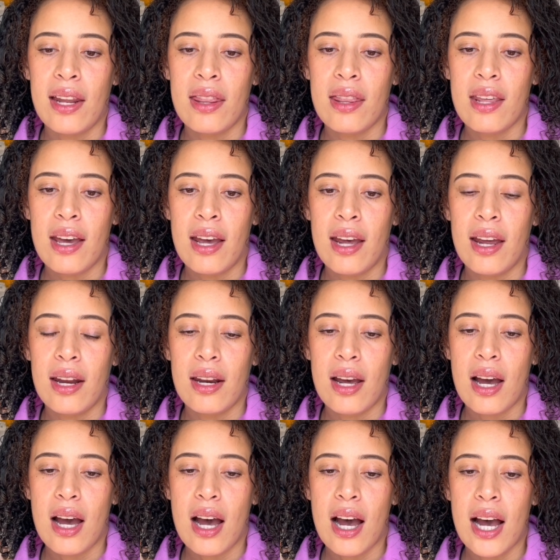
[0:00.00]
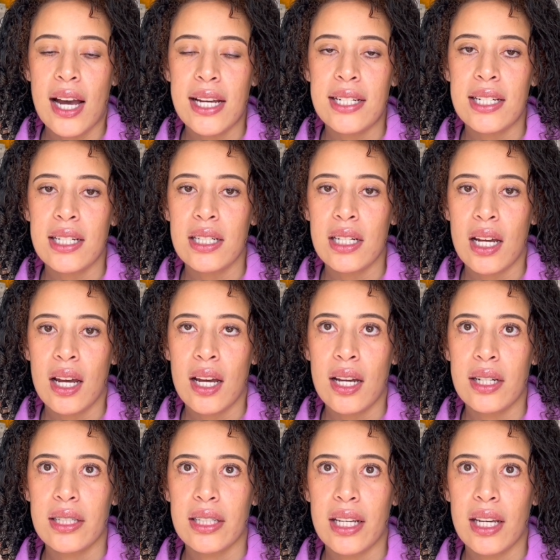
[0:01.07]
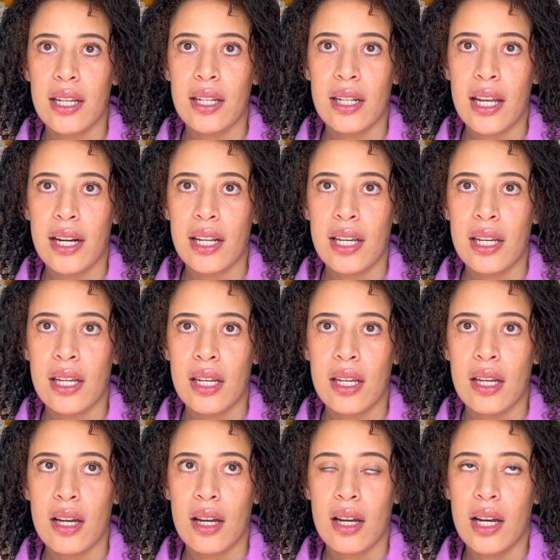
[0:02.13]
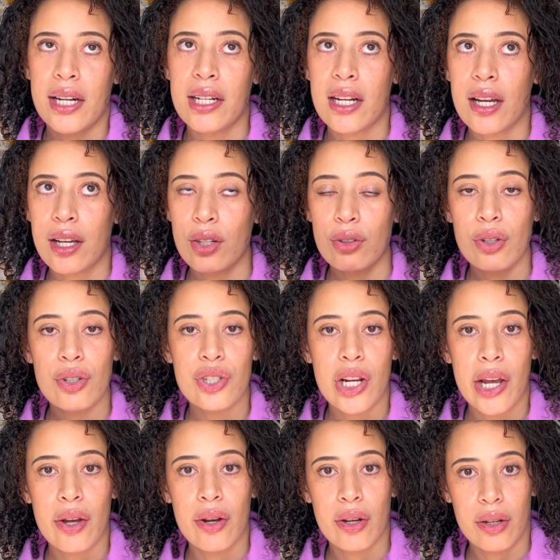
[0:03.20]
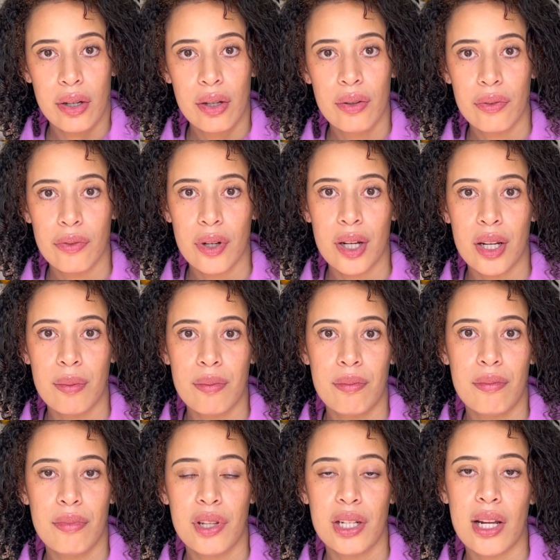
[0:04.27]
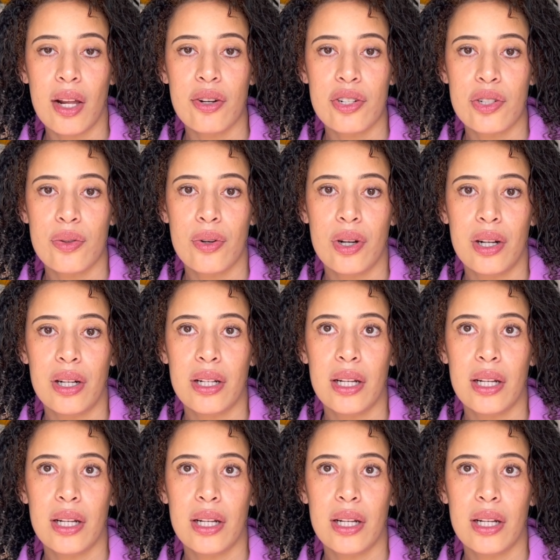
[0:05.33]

then I did not get a crochet hook from the dollar store.